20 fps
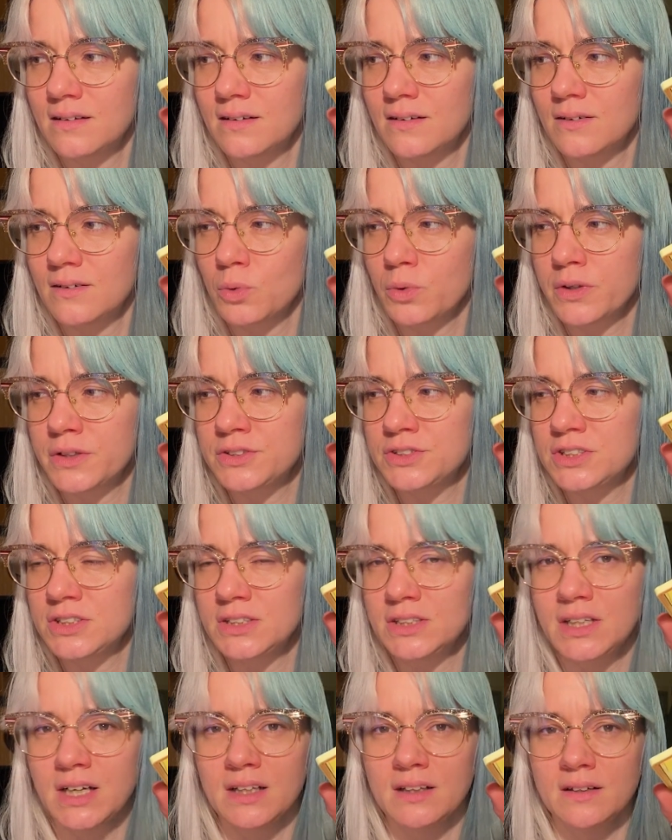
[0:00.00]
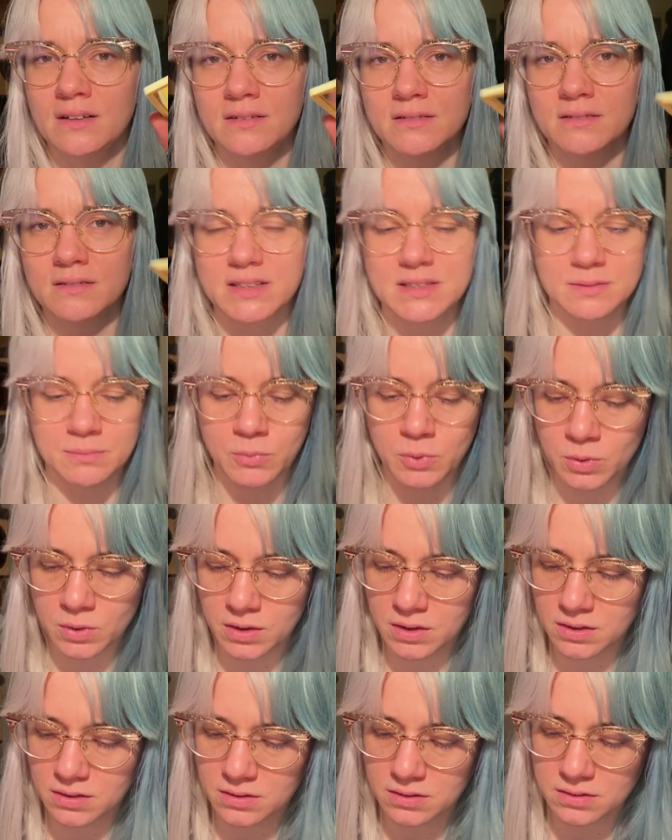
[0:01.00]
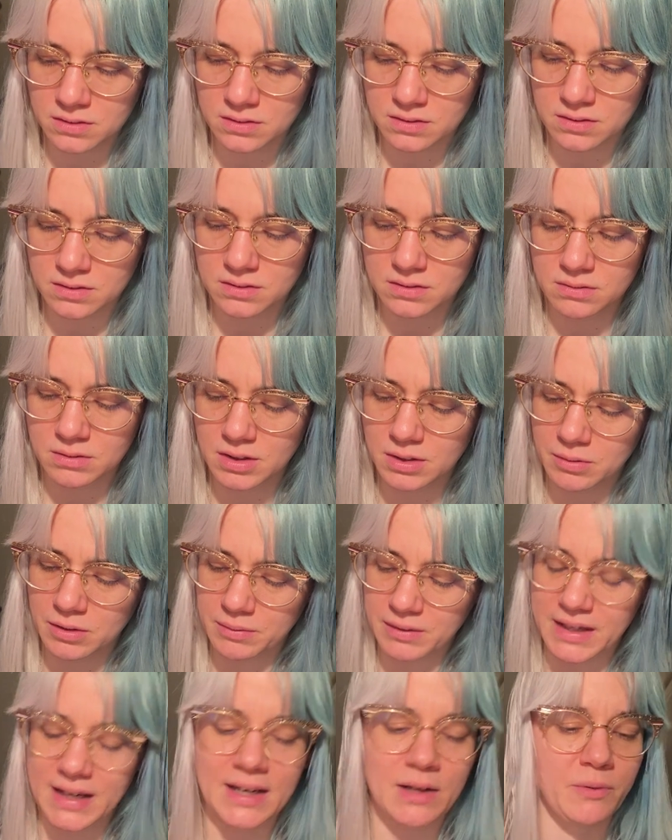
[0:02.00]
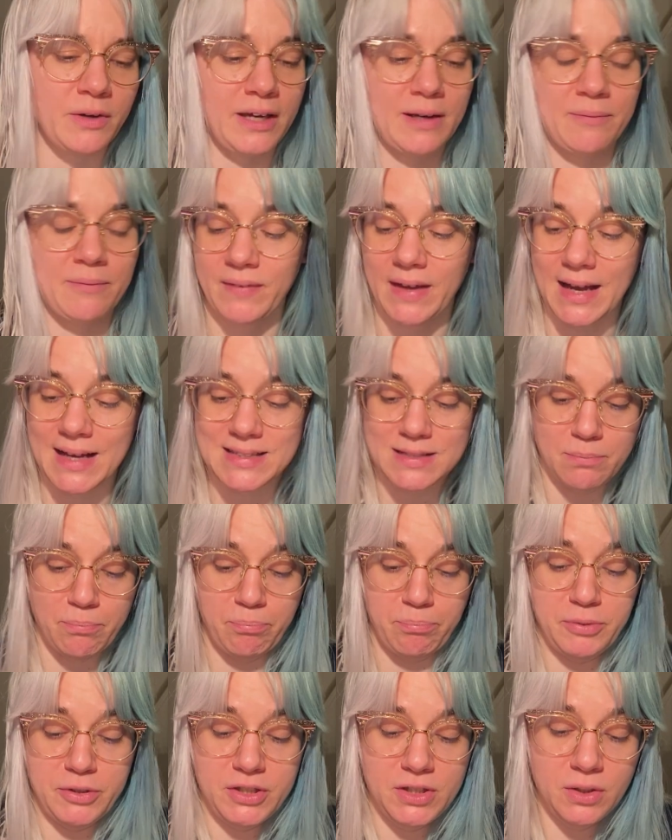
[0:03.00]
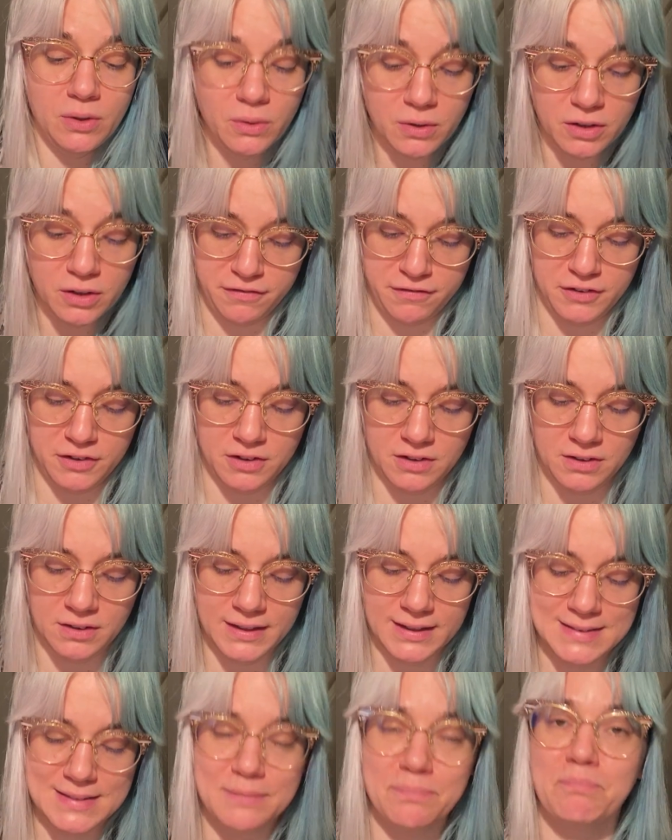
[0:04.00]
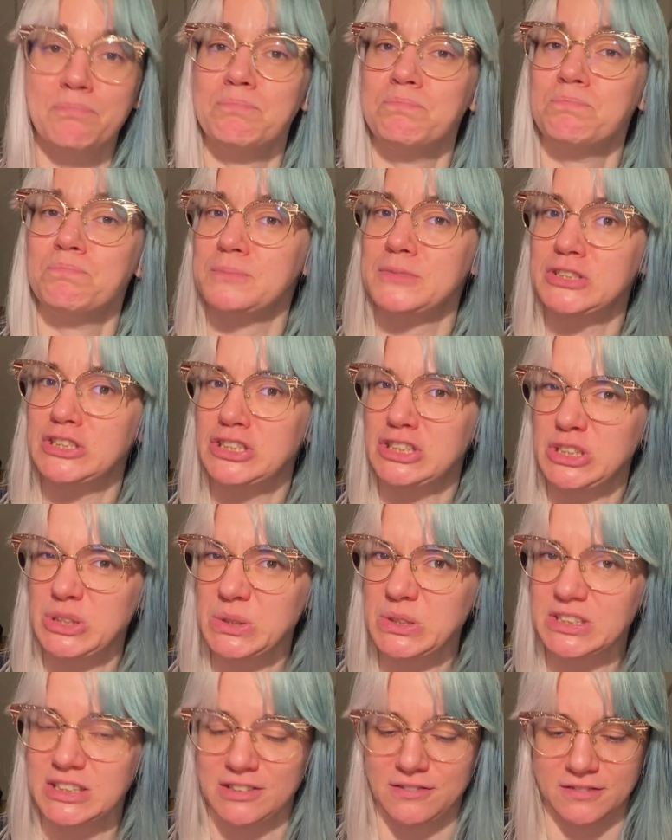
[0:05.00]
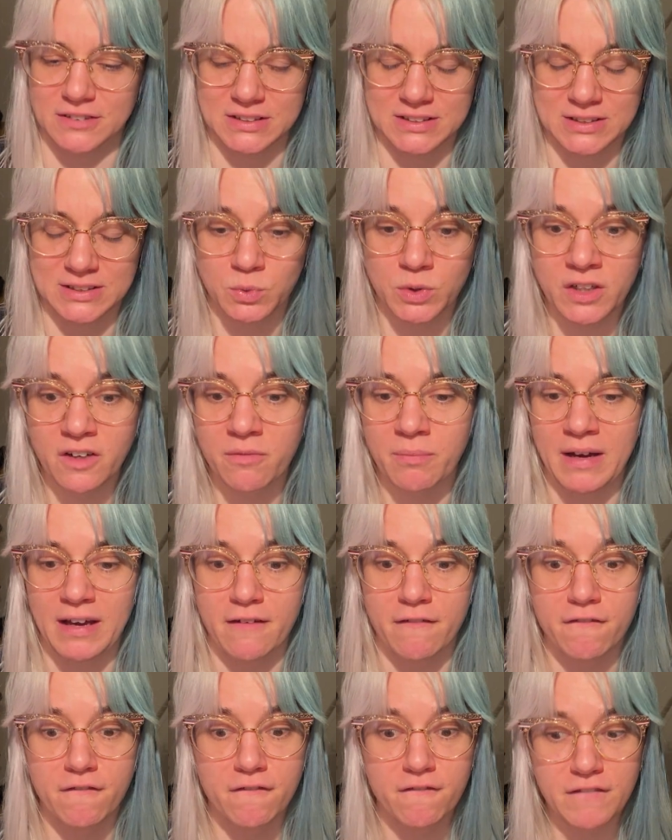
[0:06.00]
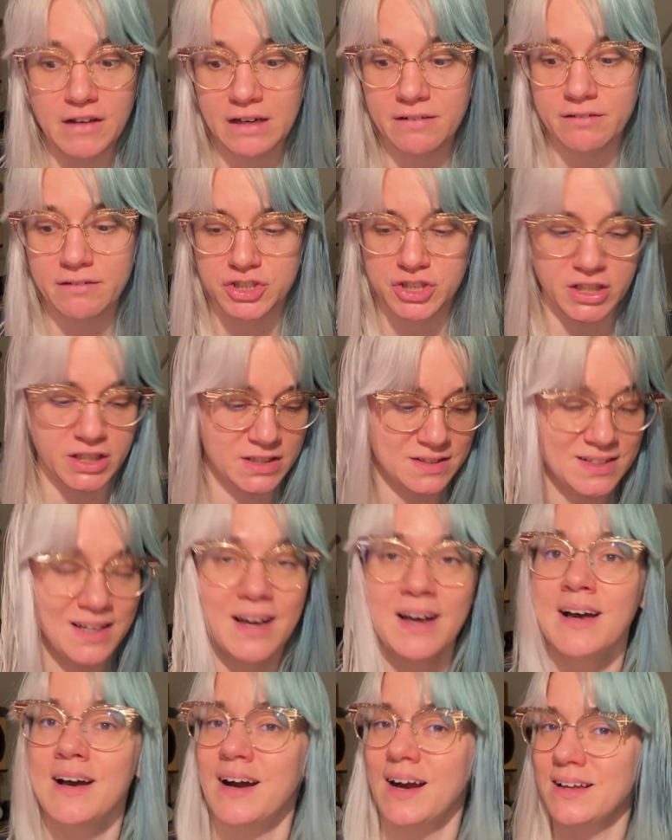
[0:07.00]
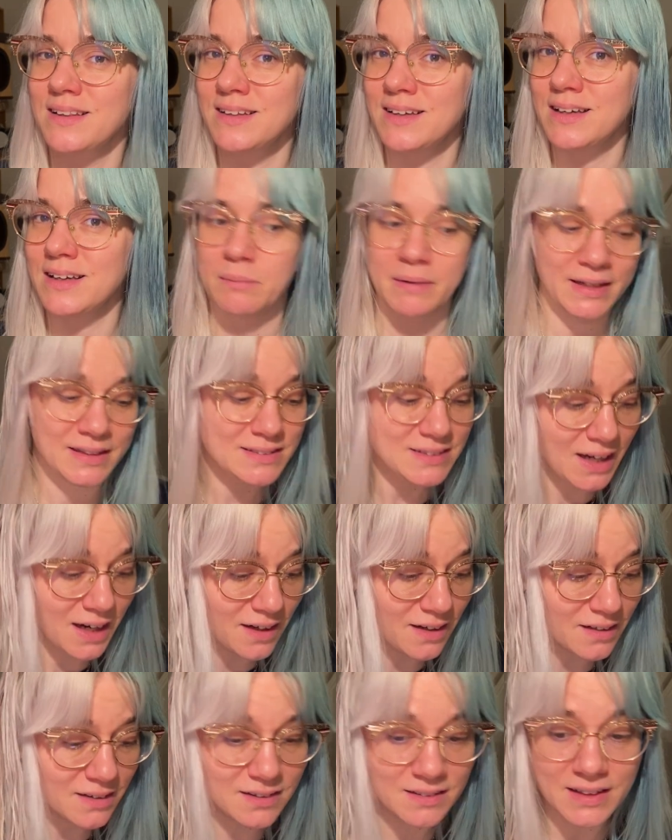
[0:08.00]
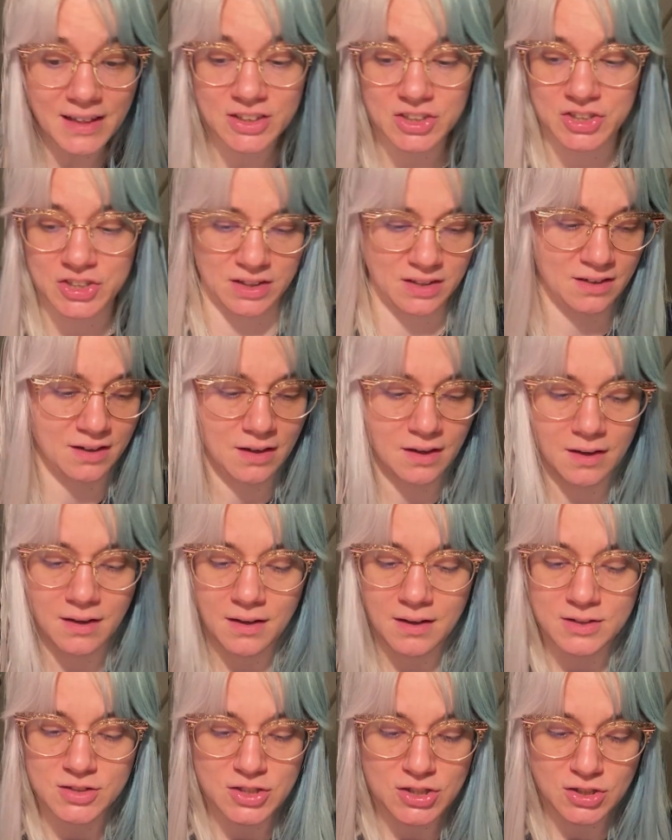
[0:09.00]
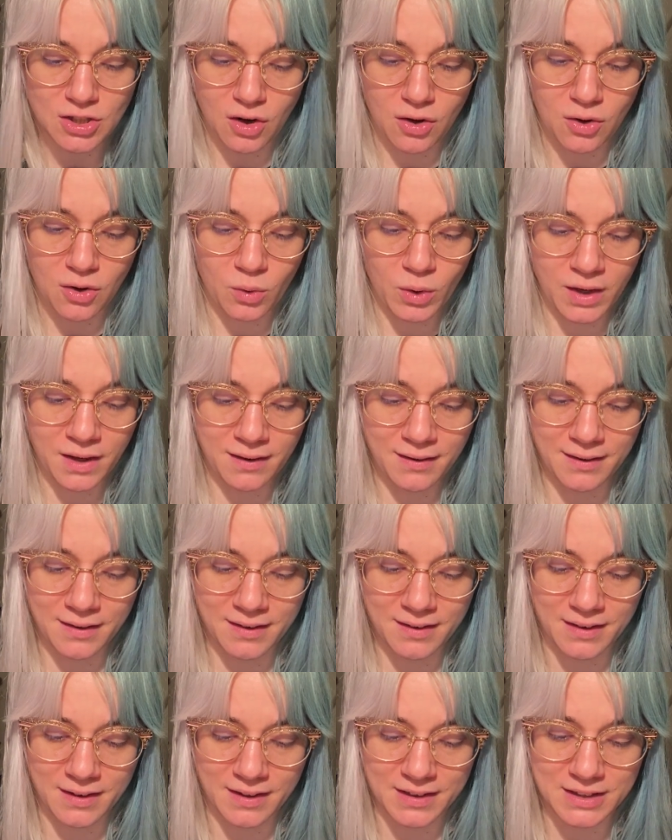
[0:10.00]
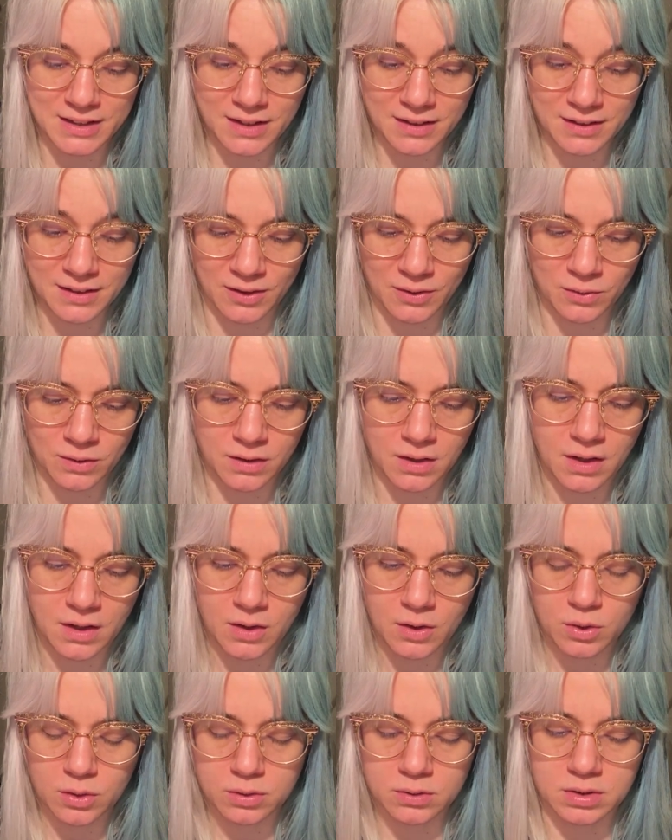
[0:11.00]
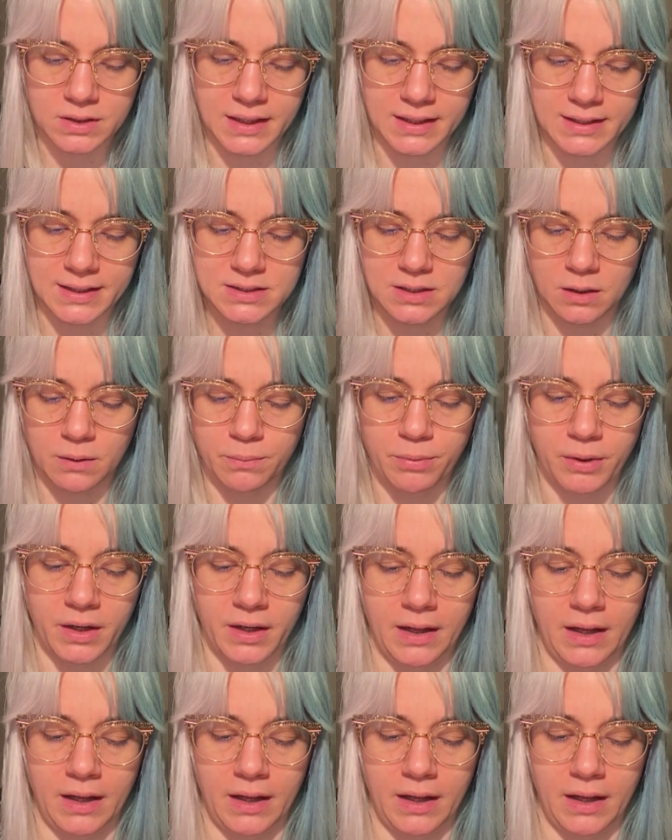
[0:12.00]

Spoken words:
orangey yellow. It's more, anyway, it's beautiful. It's beautiful. It's one of my favorite shades, I think, in my entire collection. So, you know, ooh, that is so pretty.